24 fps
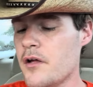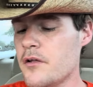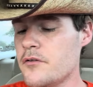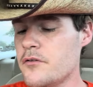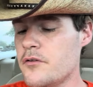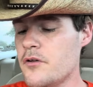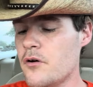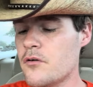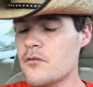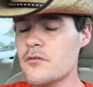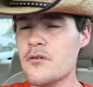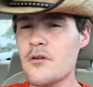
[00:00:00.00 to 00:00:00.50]

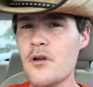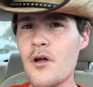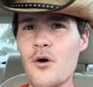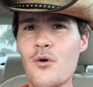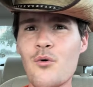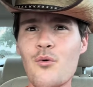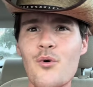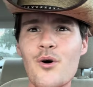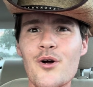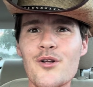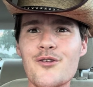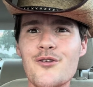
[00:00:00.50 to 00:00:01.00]
don't know
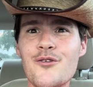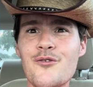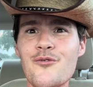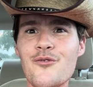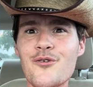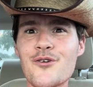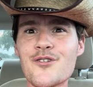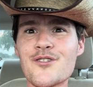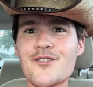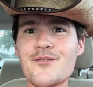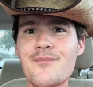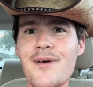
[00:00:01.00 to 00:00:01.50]
what to
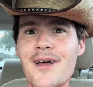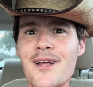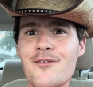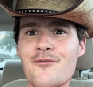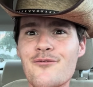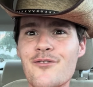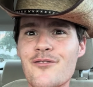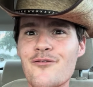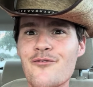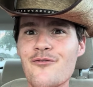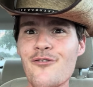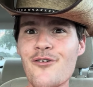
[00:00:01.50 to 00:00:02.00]
expect
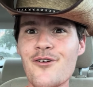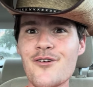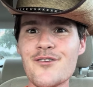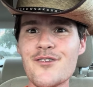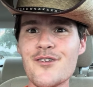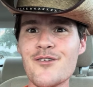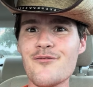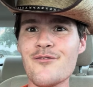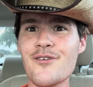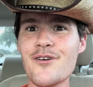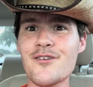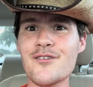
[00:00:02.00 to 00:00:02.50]
with
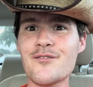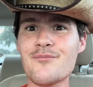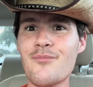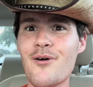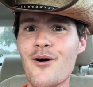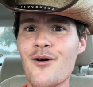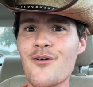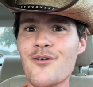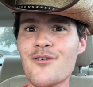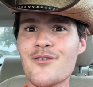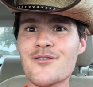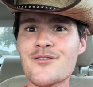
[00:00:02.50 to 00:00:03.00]
Rizzy Riz
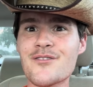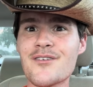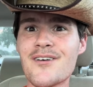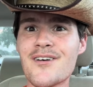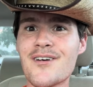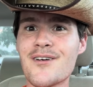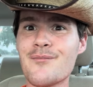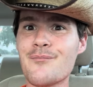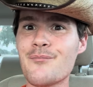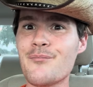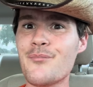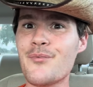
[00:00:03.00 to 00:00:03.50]
Barq's,
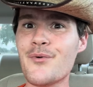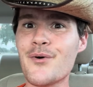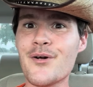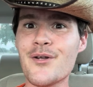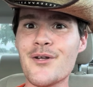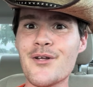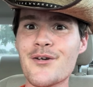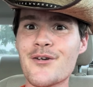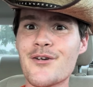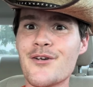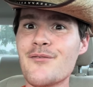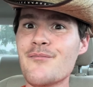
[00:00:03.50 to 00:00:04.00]
but
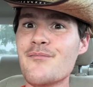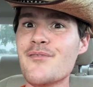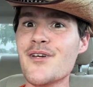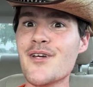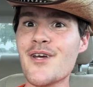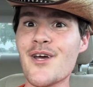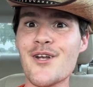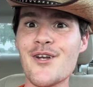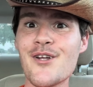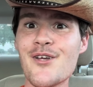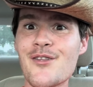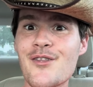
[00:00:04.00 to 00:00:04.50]
it could
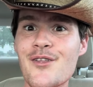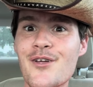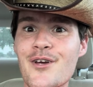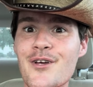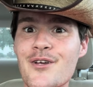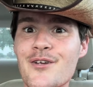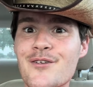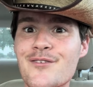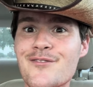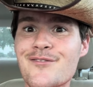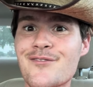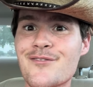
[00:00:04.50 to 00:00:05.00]
be
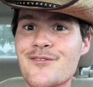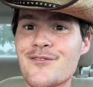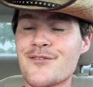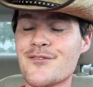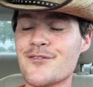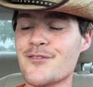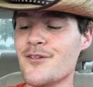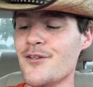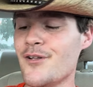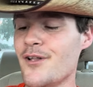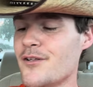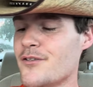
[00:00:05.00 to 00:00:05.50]
anything.
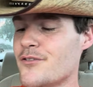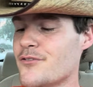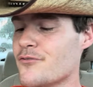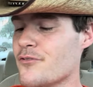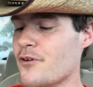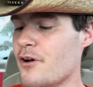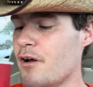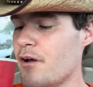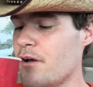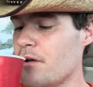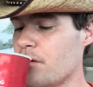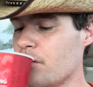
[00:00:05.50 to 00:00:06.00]
So let's
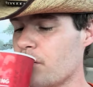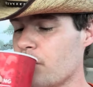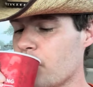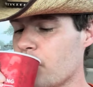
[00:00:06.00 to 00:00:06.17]
try it.